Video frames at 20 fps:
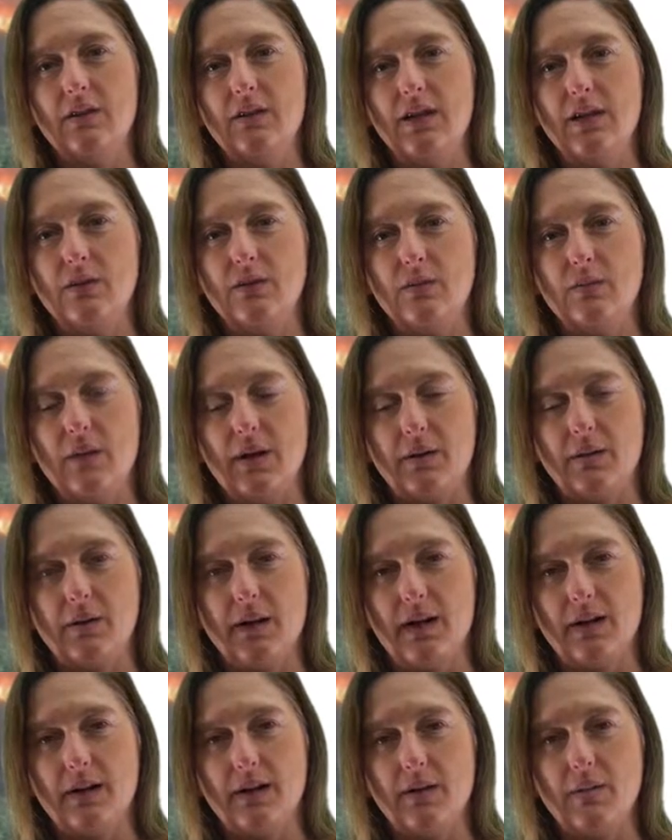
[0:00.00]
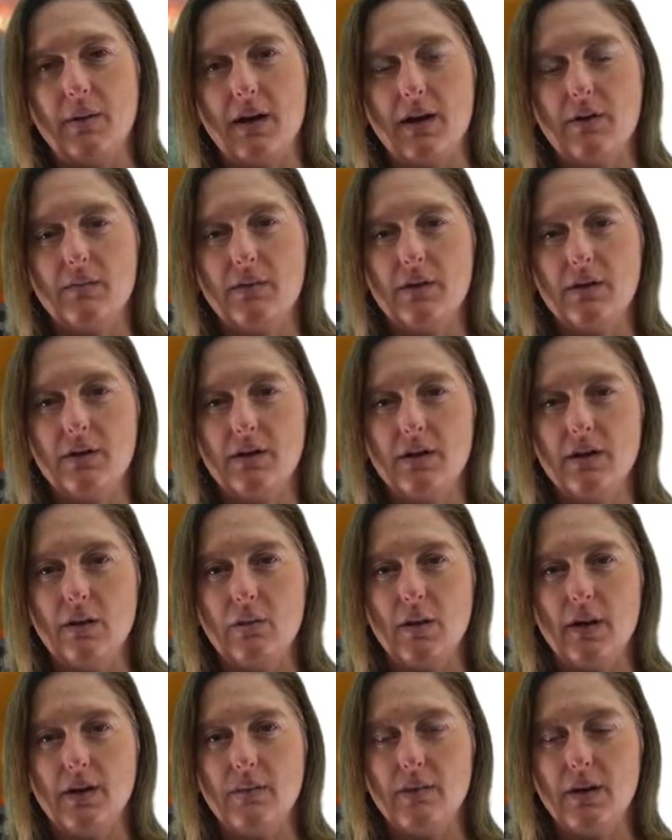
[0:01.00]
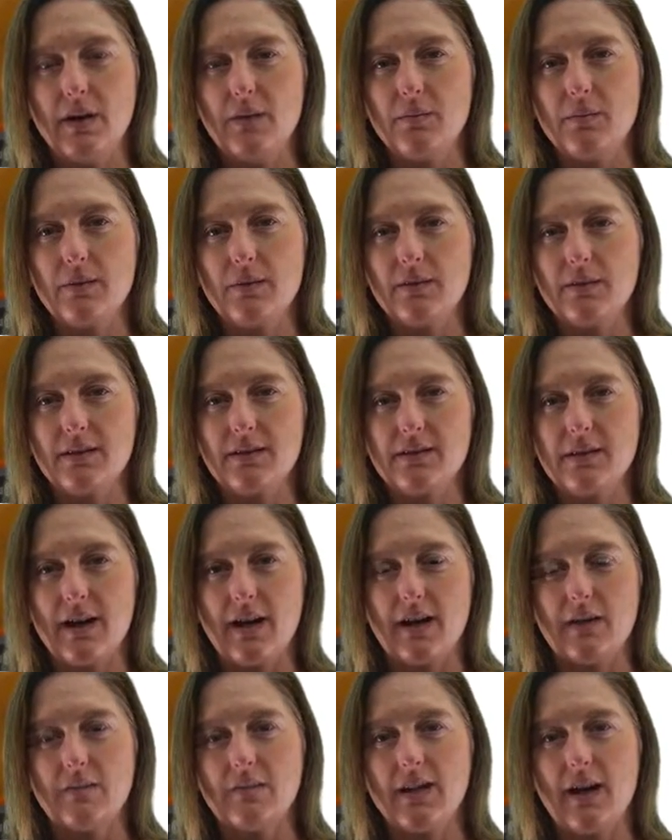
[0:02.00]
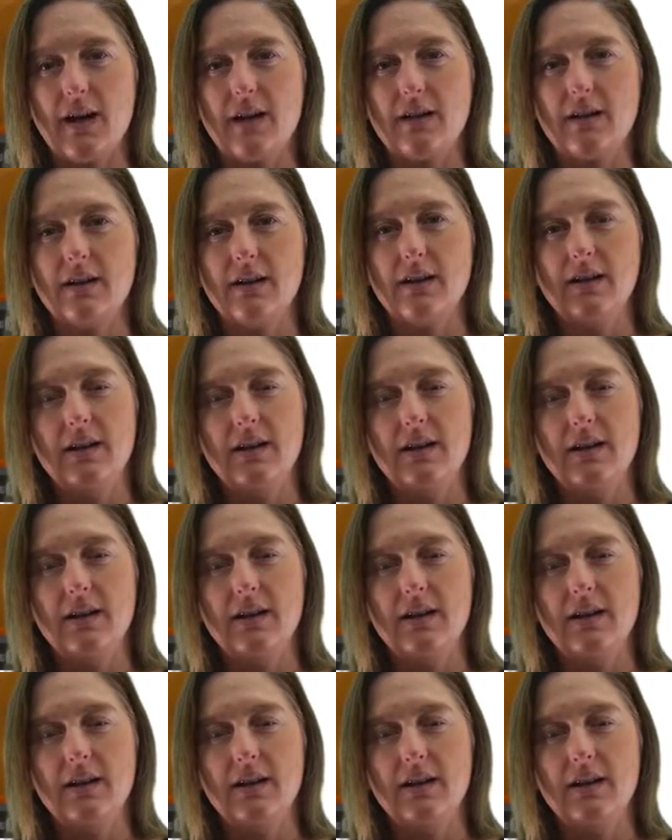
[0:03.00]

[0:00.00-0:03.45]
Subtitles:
either by writing a paper, a white paper that's aimed at